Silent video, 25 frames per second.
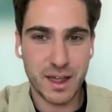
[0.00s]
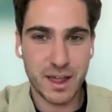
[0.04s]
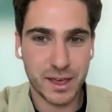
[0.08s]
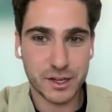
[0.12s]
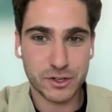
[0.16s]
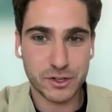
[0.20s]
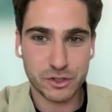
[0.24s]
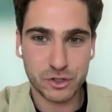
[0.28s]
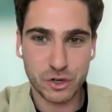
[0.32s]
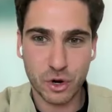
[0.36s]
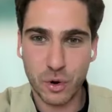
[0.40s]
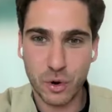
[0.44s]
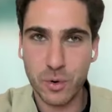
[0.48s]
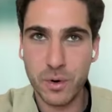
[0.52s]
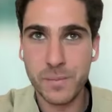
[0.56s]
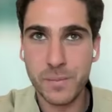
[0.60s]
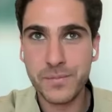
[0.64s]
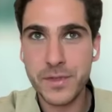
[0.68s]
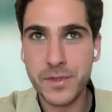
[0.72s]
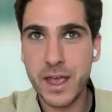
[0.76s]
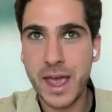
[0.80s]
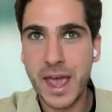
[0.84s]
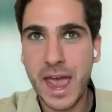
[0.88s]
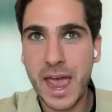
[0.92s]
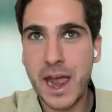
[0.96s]
so excited,
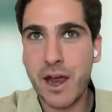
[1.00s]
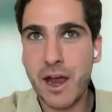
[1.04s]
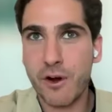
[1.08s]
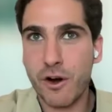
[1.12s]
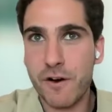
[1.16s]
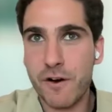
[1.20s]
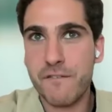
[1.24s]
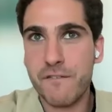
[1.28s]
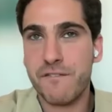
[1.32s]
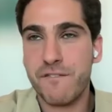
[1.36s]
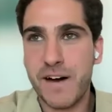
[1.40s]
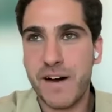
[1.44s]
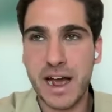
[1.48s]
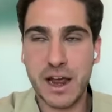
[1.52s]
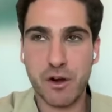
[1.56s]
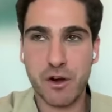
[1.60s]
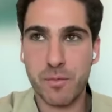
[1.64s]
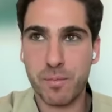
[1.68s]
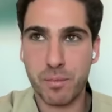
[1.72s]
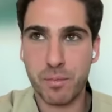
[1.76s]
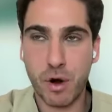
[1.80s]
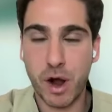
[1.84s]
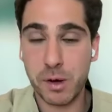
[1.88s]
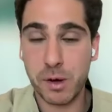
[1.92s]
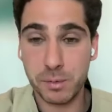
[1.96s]
like so
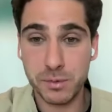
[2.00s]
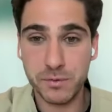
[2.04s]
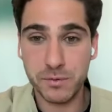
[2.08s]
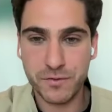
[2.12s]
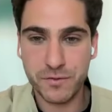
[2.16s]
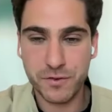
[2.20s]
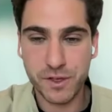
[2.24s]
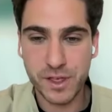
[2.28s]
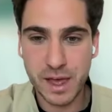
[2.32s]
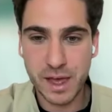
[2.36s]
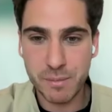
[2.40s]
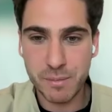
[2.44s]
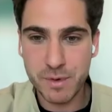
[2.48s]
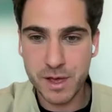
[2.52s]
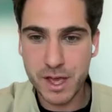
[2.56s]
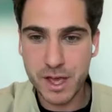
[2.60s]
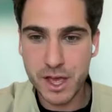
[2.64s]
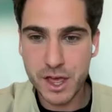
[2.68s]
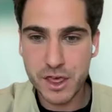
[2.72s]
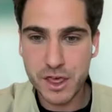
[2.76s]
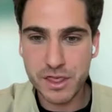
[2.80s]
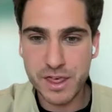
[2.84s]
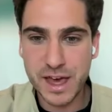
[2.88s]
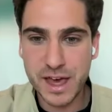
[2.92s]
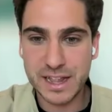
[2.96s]
hair on fire
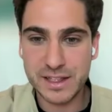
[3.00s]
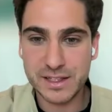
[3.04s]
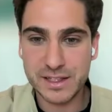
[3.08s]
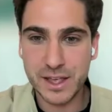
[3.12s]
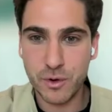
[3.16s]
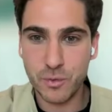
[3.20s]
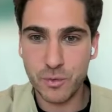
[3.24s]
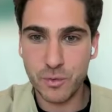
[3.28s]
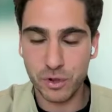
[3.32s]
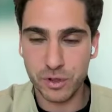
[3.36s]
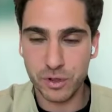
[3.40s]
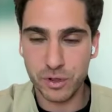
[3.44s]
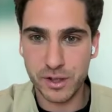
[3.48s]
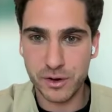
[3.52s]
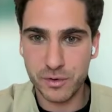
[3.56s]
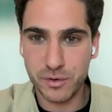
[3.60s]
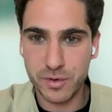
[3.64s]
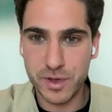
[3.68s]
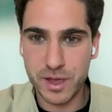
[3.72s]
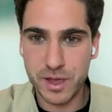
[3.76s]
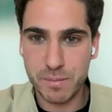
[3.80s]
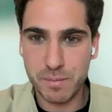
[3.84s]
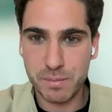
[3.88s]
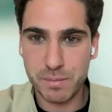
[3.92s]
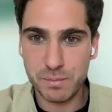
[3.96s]
problem for them
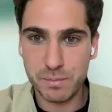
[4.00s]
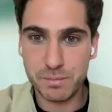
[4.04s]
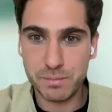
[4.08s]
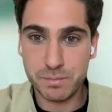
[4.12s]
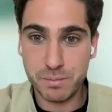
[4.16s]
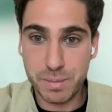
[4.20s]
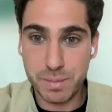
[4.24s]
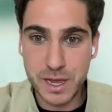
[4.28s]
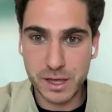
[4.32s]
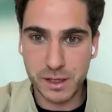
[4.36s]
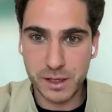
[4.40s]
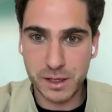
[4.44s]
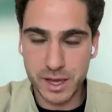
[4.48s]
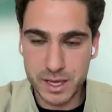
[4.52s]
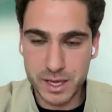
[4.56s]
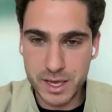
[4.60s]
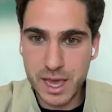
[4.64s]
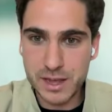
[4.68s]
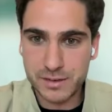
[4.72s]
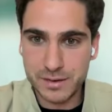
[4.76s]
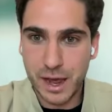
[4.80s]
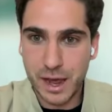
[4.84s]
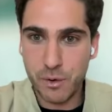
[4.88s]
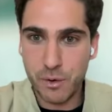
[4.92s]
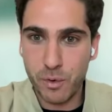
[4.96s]
that they will literally
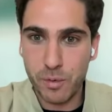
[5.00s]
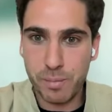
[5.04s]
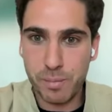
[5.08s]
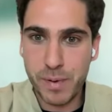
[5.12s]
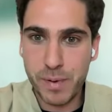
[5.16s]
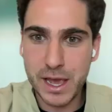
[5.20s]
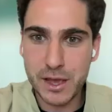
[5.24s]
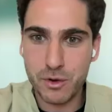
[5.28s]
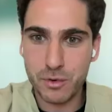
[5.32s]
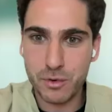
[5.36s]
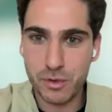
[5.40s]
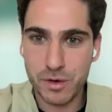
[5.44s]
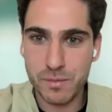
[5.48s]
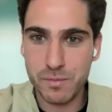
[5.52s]
be like, yes,